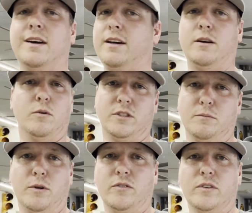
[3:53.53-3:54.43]
It wasn't
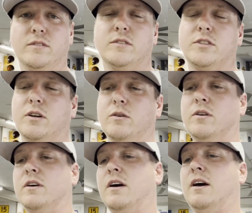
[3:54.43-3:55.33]
moving. So
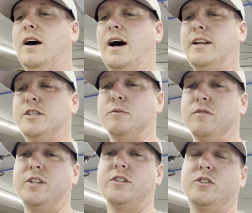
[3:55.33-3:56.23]
I did some more
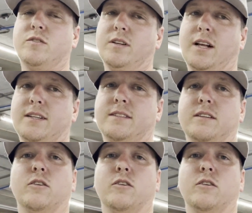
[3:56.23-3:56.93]
research and realized that no,